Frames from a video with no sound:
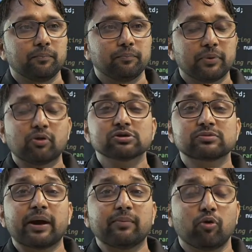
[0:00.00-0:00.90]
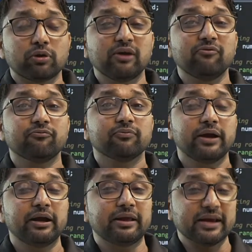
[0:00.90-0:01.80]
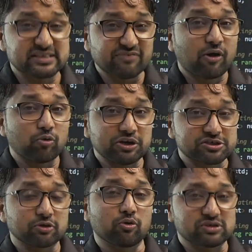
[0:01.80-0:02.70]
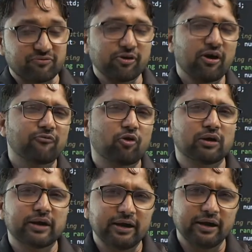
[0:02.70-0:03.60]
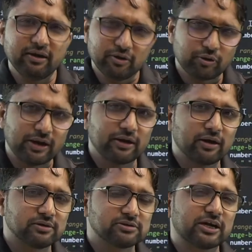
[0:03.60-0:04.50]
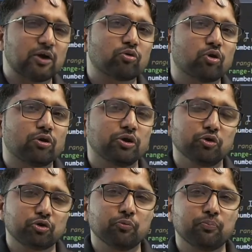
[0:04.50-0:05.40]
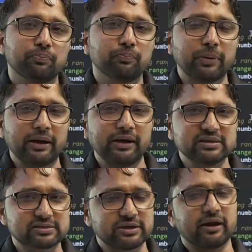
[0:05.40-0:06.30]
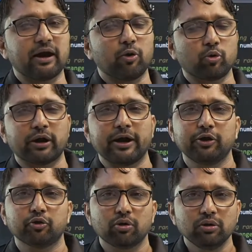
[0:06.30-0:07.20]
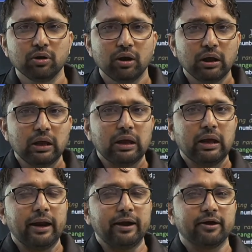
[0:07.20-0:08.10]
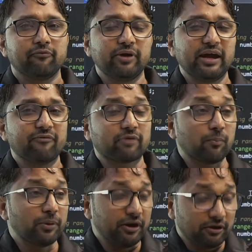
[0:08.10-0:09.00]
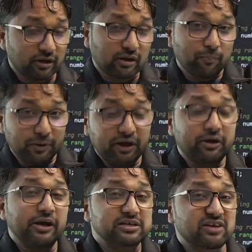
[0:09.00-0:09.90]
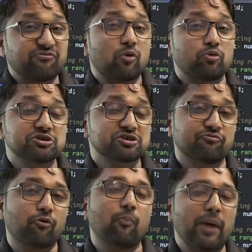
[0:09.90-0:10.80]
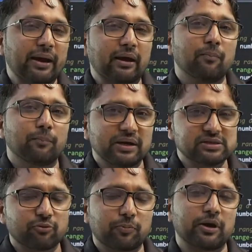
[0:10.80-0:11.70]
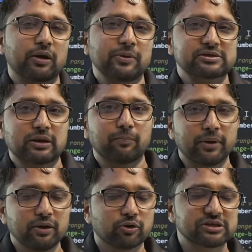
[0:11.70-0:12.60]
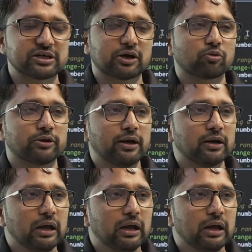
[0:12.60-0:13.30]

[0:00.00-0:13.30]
Because my motive in DSA Foundation course, if you have not attended, you can check out on YouTube playlist on iNeuron. And we have completed the complete DSA Foundation for MAANG companies, for product-based company. You can check out that.